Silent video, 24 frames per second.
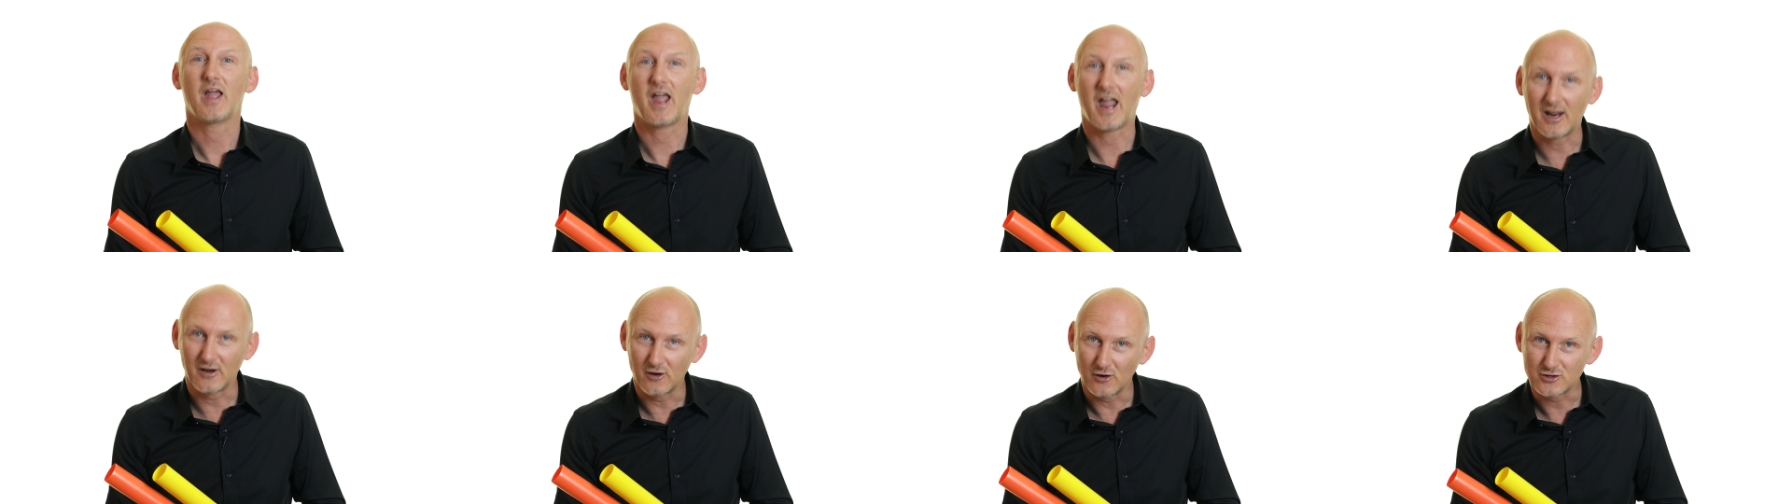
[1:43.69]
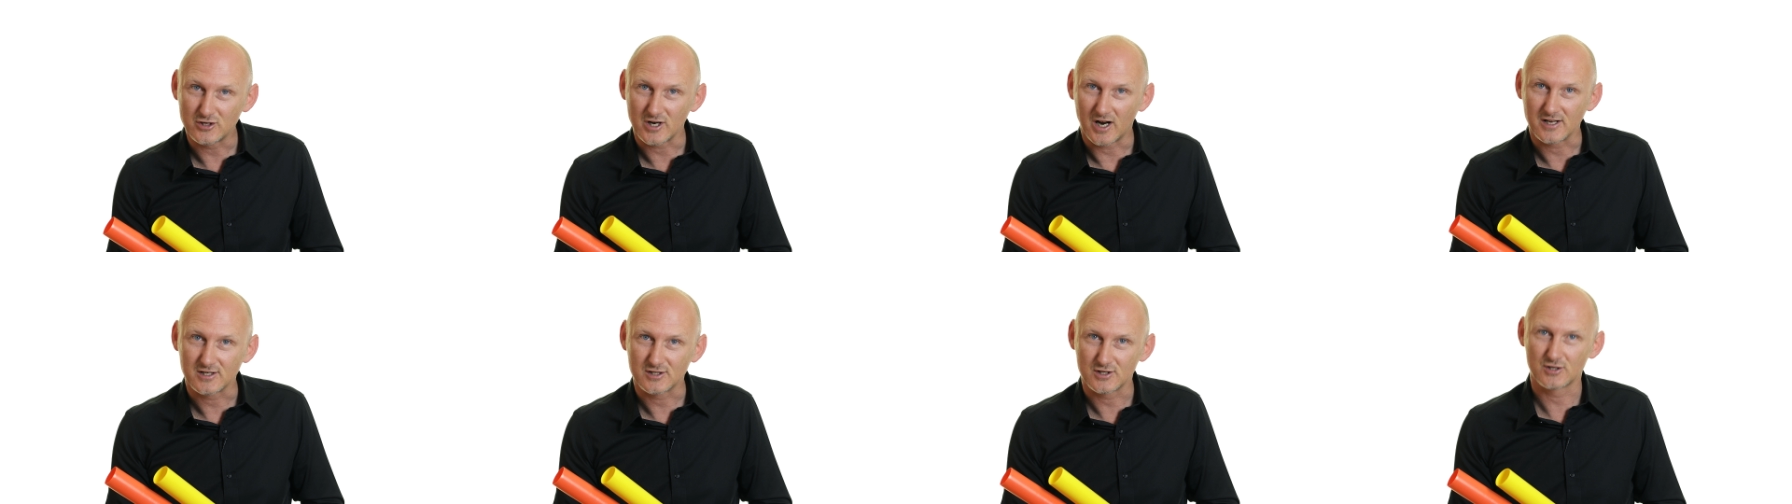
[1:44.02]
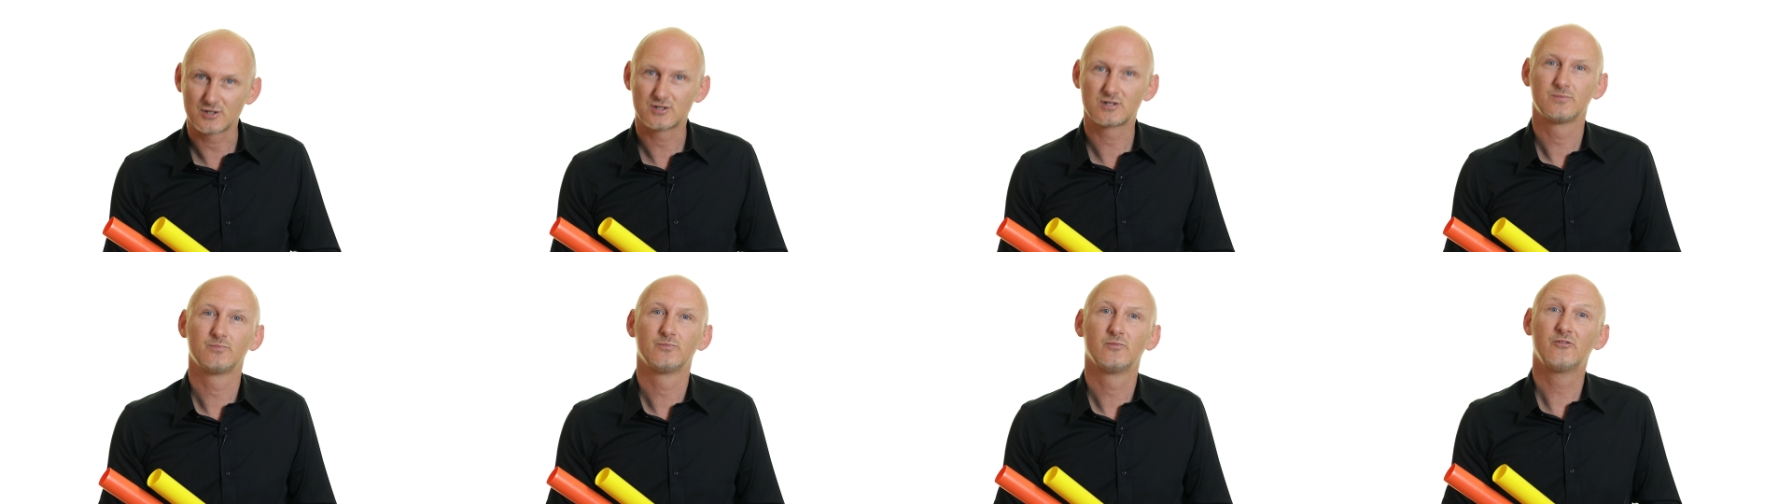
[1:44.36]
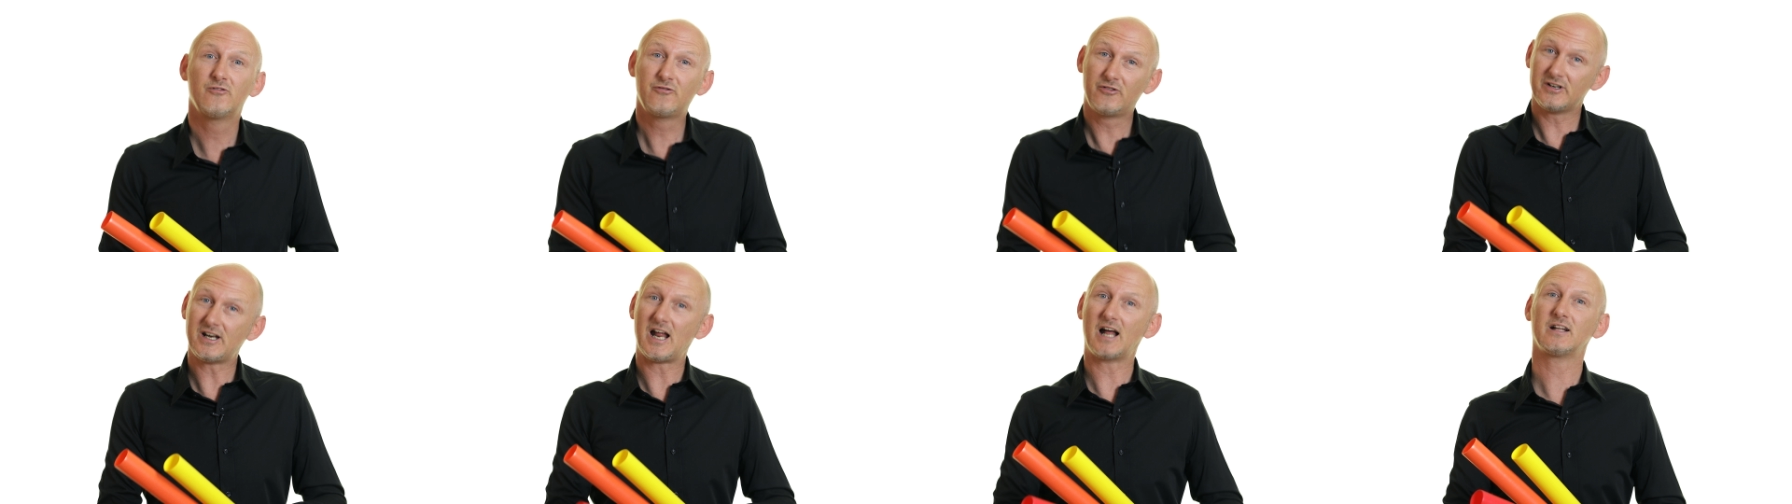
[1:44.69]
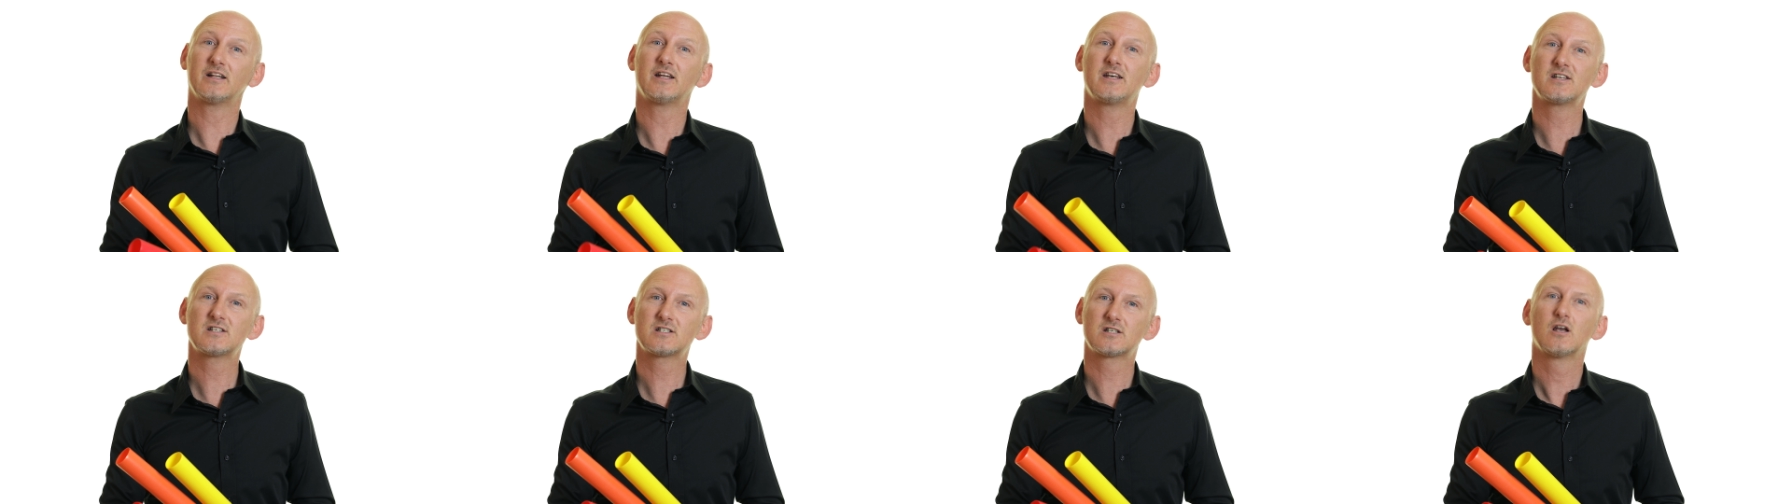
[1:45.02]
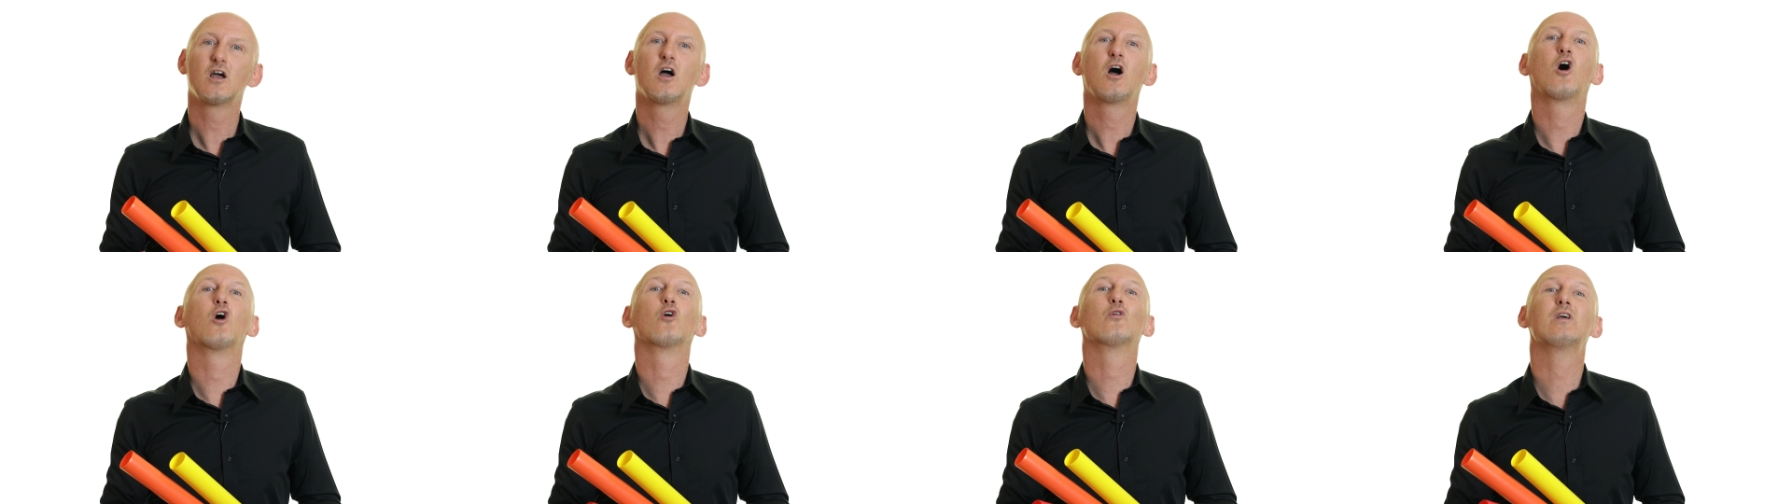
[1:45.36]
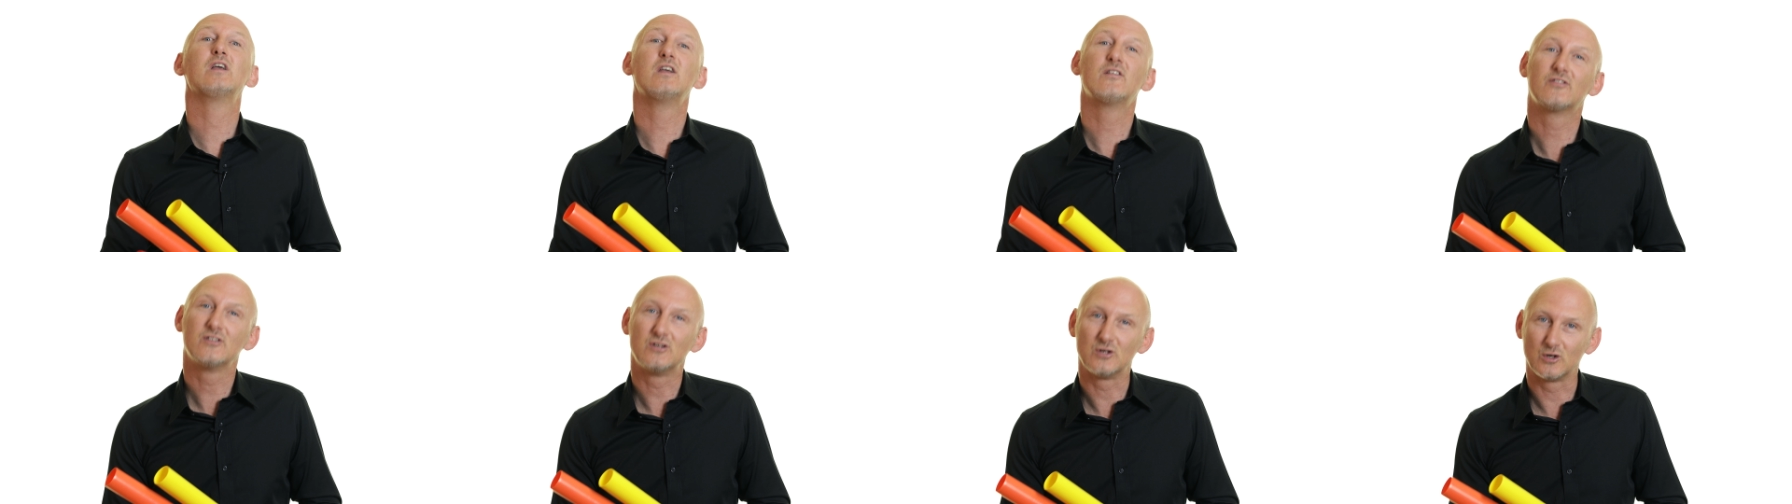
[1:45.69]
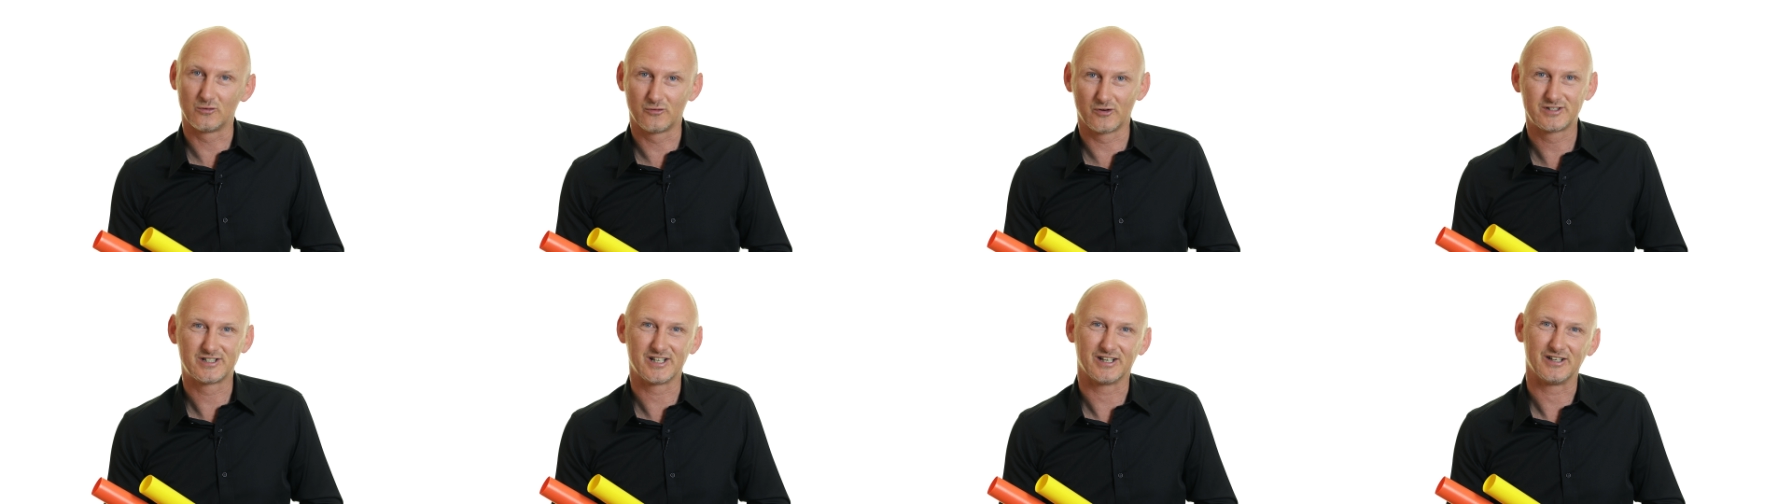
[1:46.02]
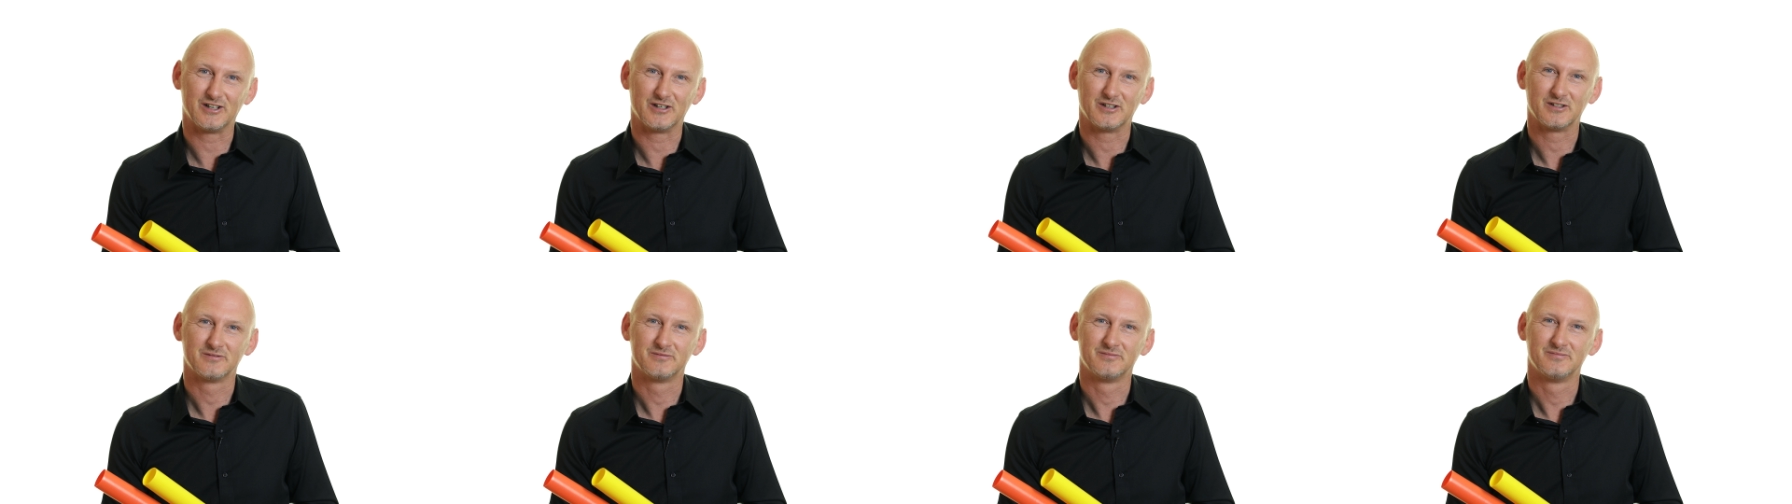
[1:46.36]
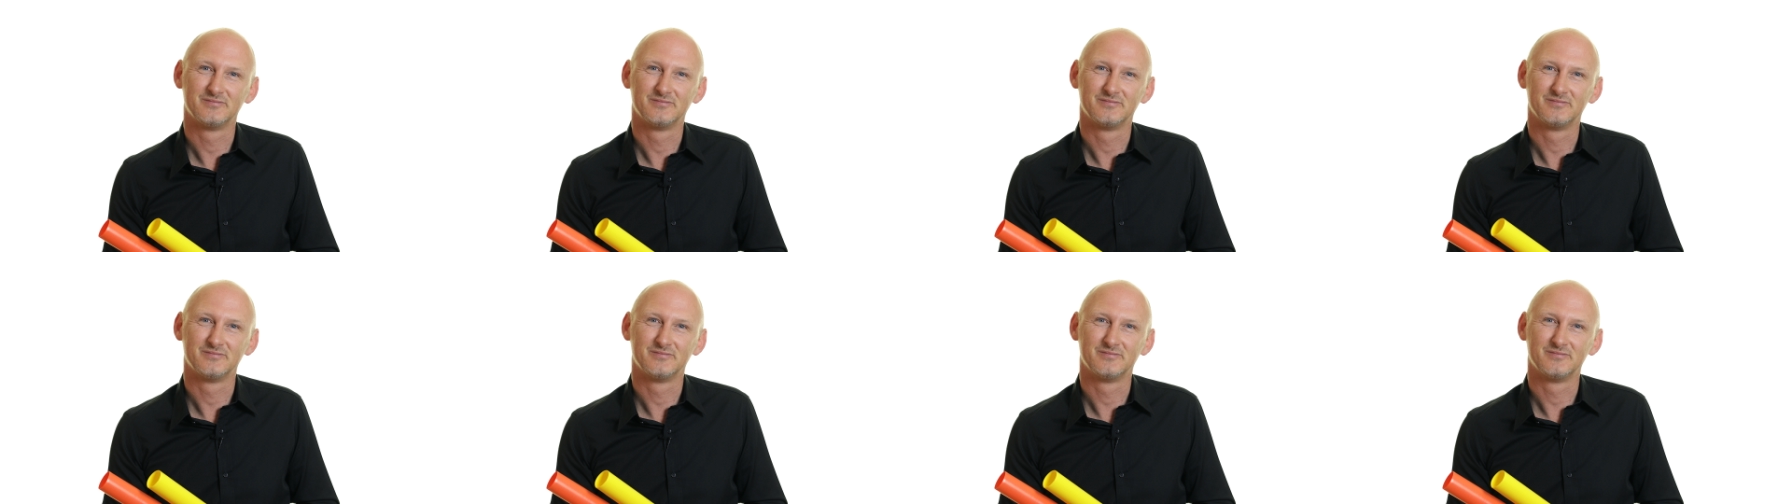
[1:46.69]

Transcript: energizers, finales, or even over dinner.